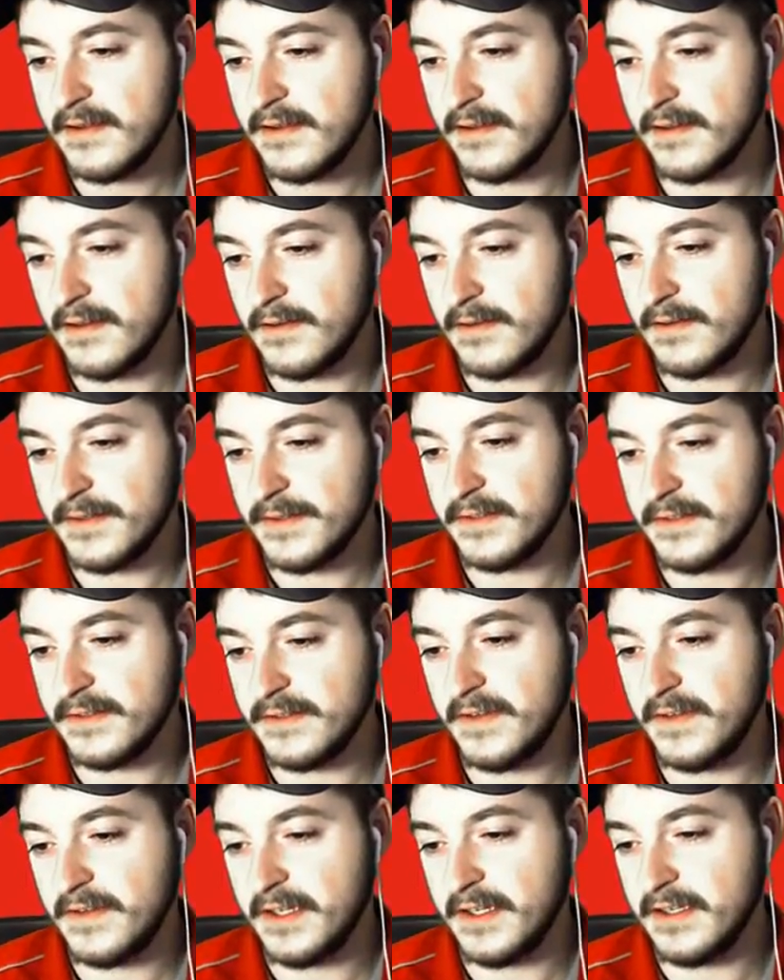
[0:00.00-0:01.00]
What's so
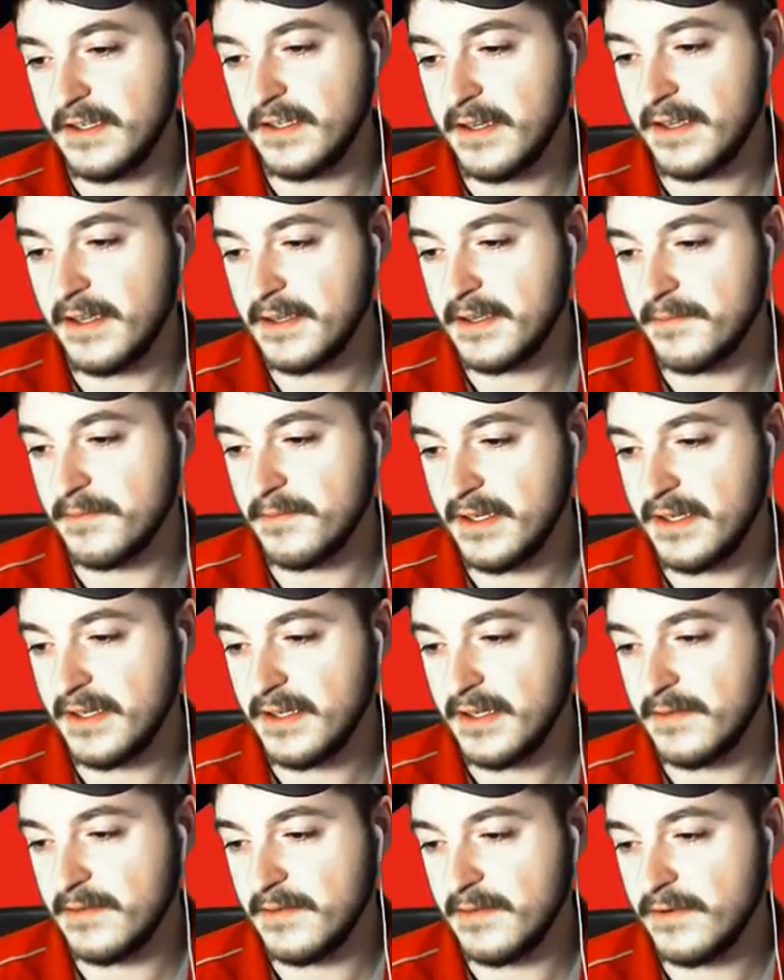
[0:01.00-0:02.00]
funny? I can beat
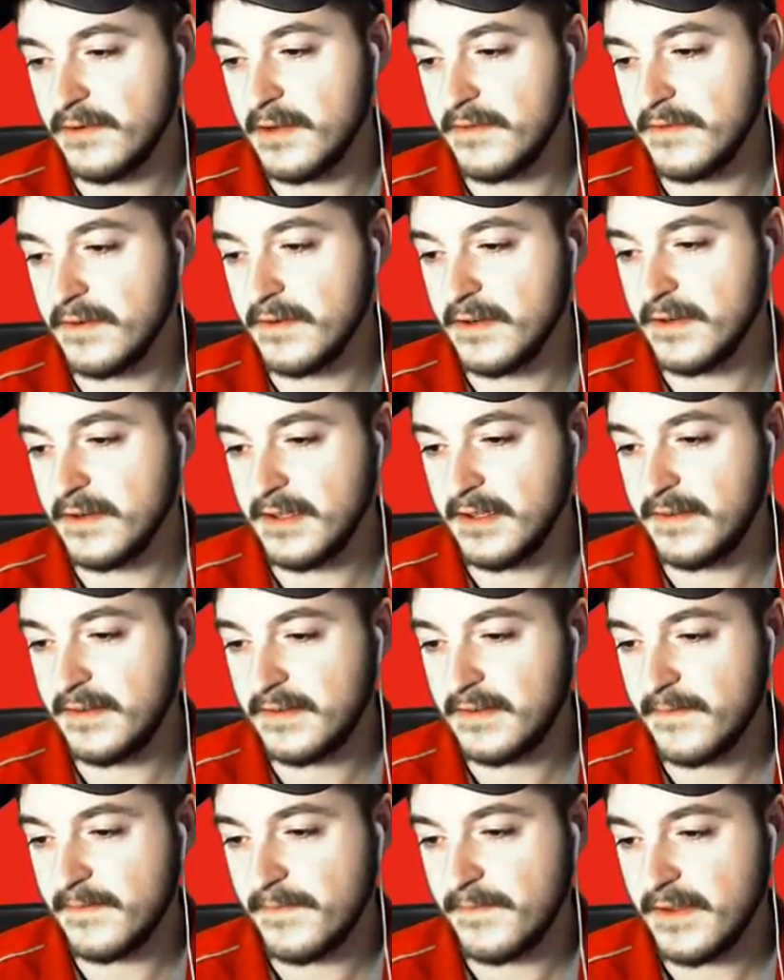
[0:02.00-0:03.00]
him, whoever it is.
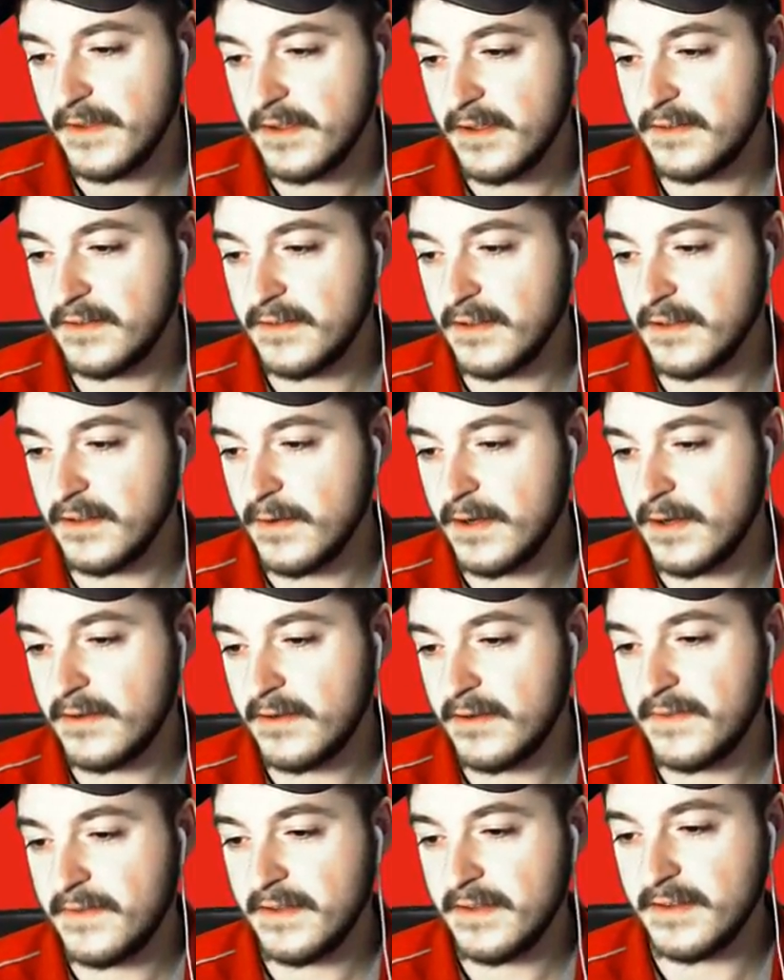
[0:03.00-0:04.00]
So you want to
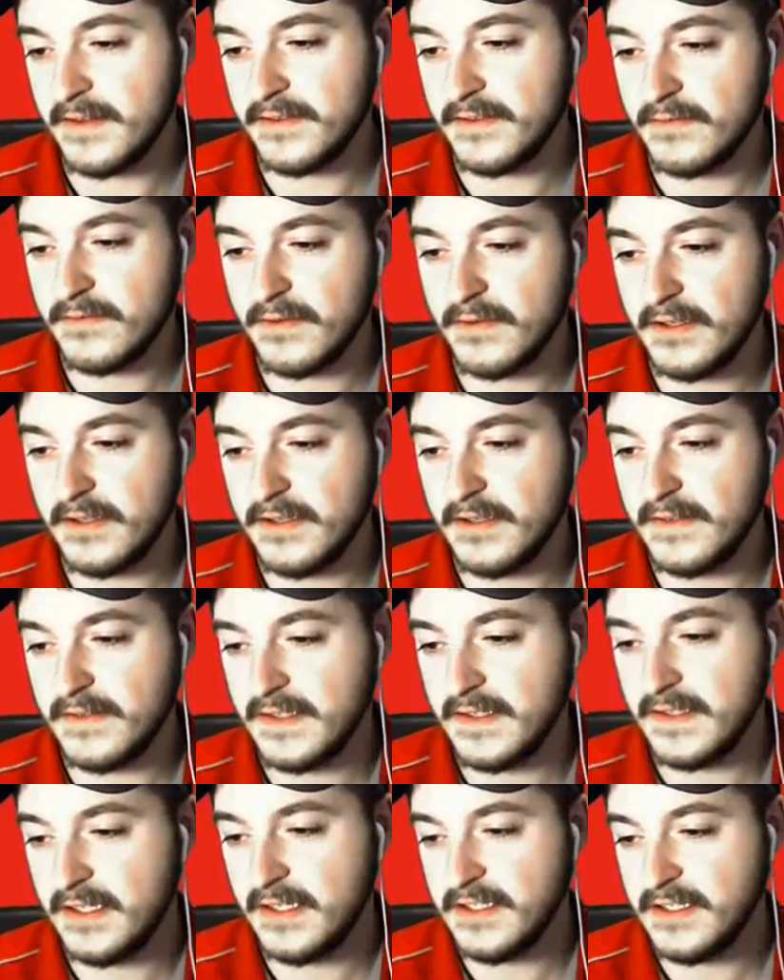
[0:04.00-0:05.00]
fight the Cerulean
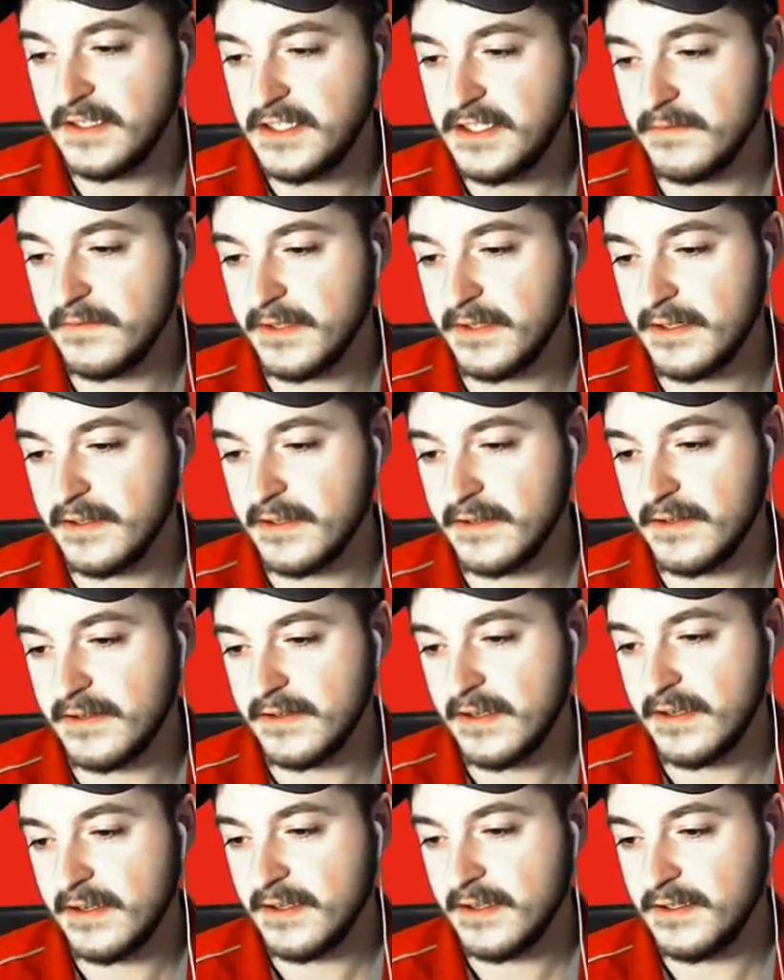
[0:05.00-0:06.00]
City gym leader.
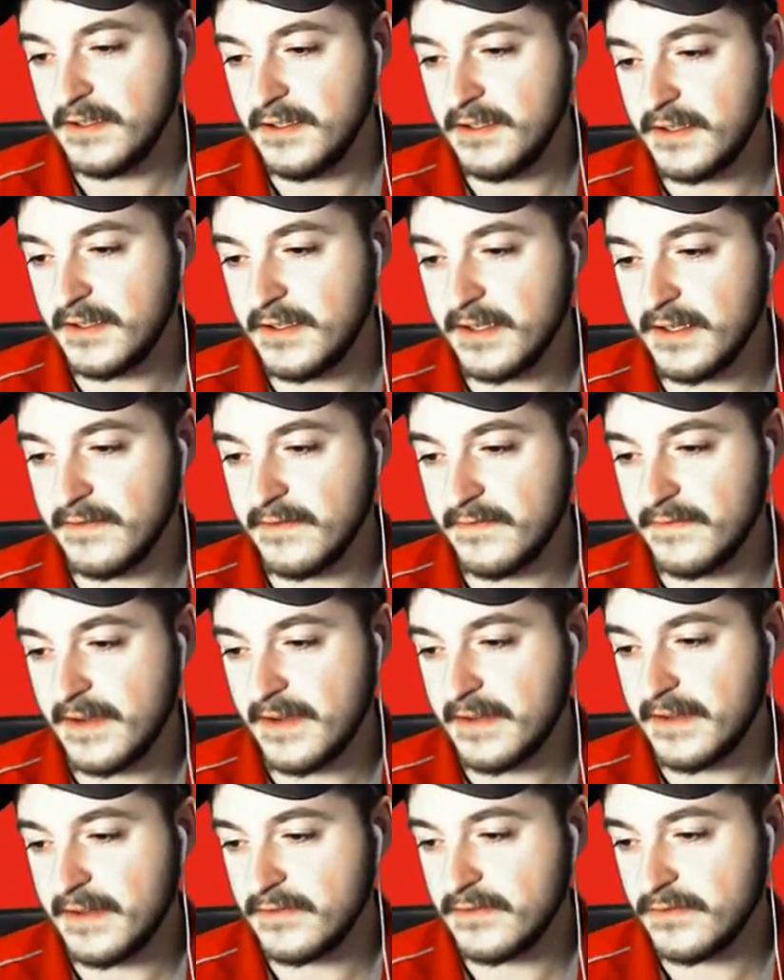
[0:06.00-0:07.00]
You can find
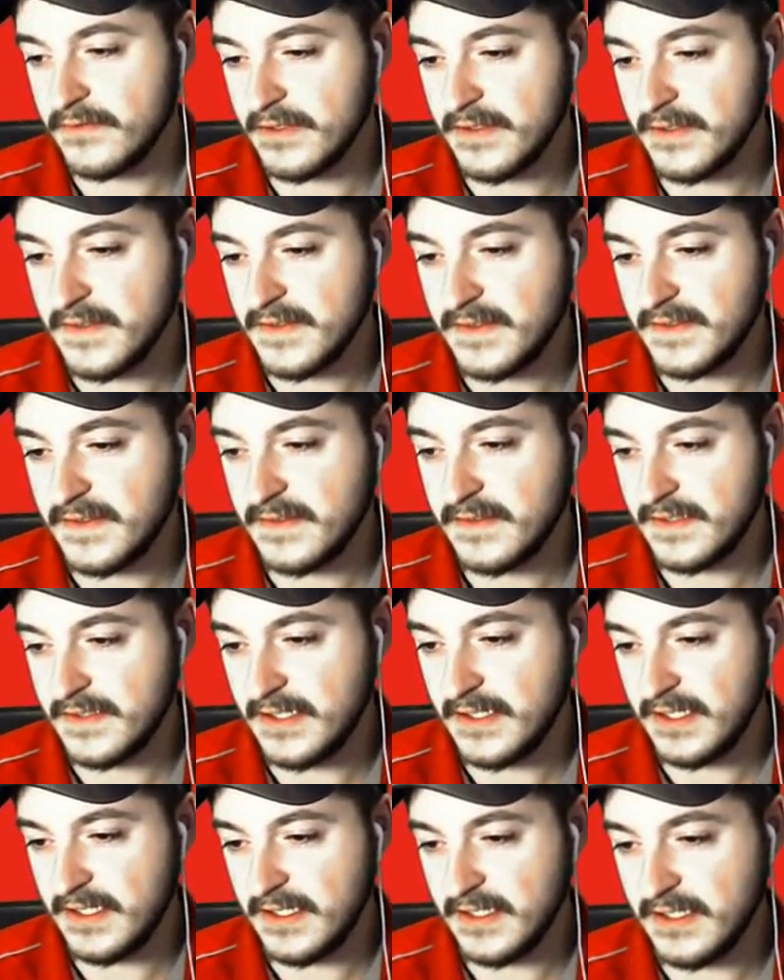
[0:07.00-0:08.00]
the Cerulean
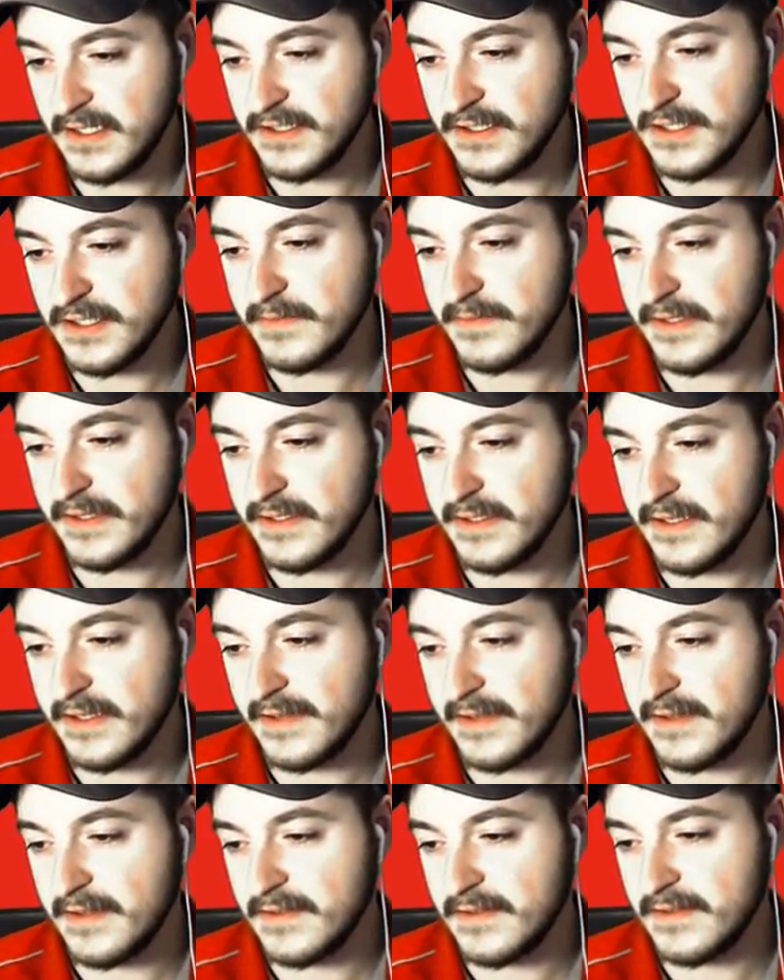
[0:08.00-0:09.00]
City gym leader at
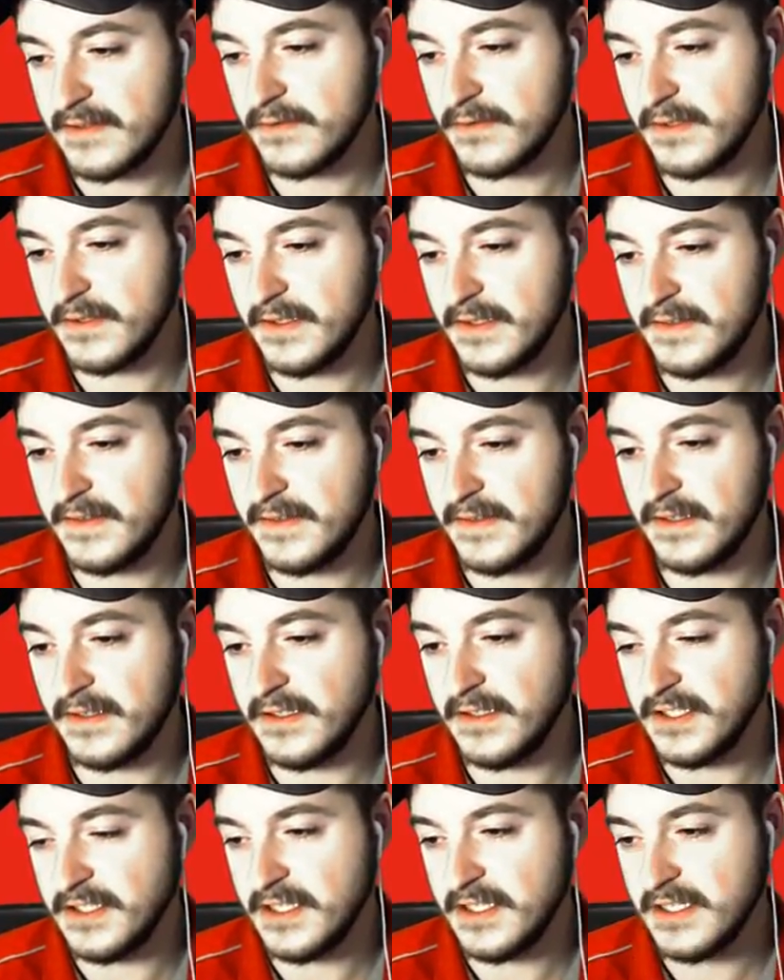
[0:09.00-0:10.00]
the Cerulean City
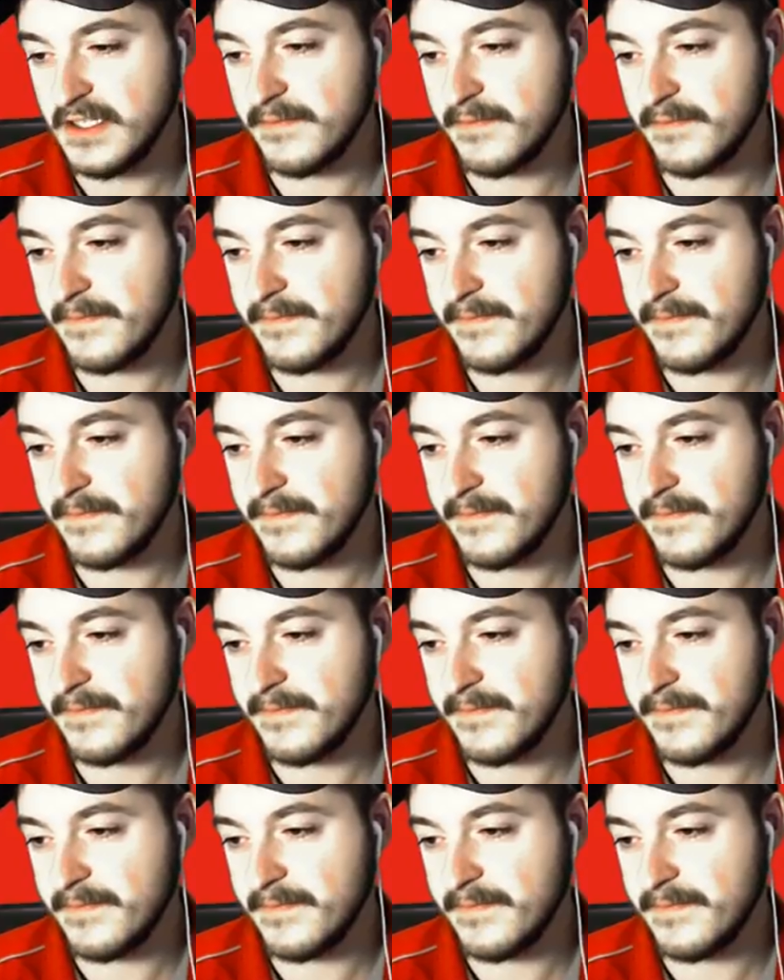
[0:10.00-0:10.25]
gym.